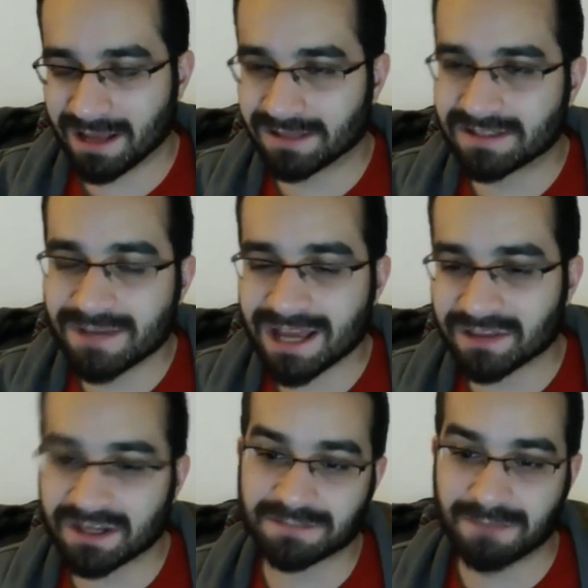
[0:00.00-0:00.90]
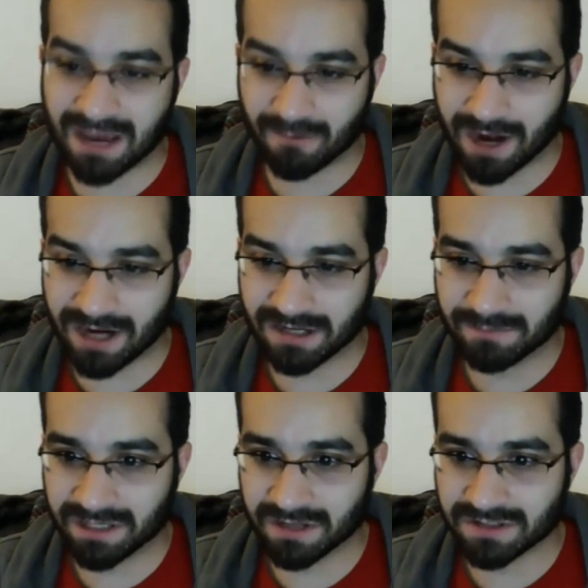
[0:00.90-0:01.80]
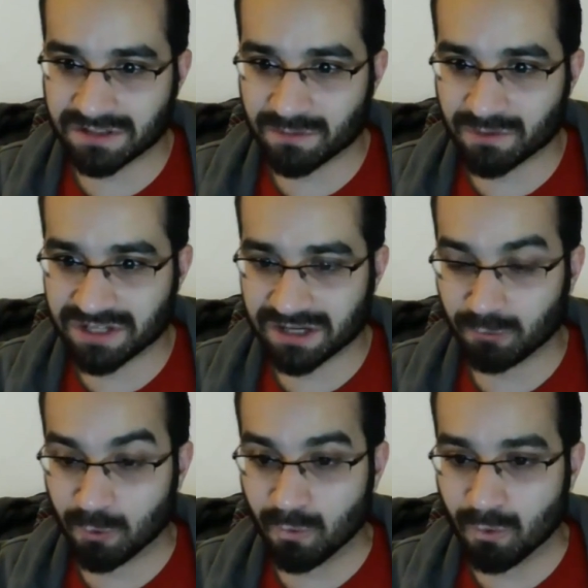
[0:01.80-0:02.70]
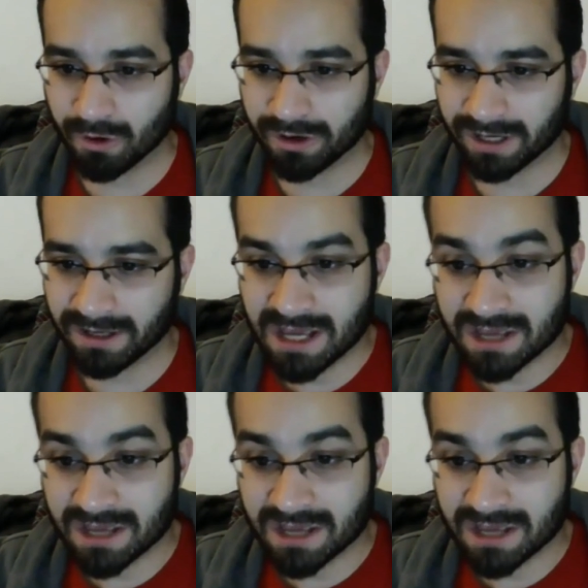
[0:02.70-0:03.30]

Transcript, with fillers: like to me I think it's bad writing because it's almost like rewarding.